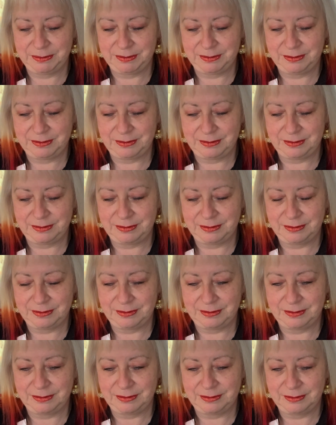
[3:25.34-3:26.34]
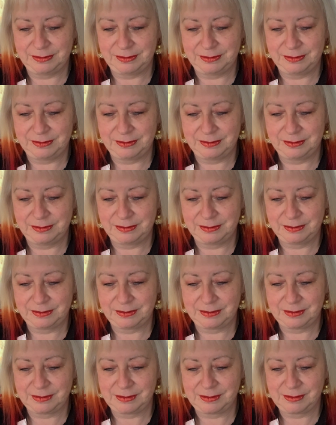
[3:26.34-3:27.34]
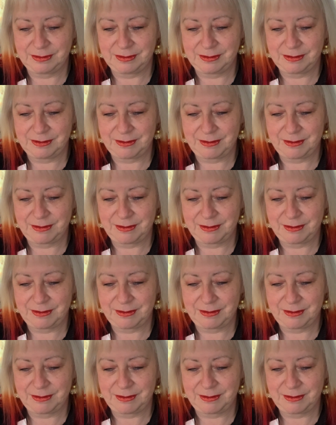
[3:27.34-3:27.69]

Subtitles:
Nobody speaks.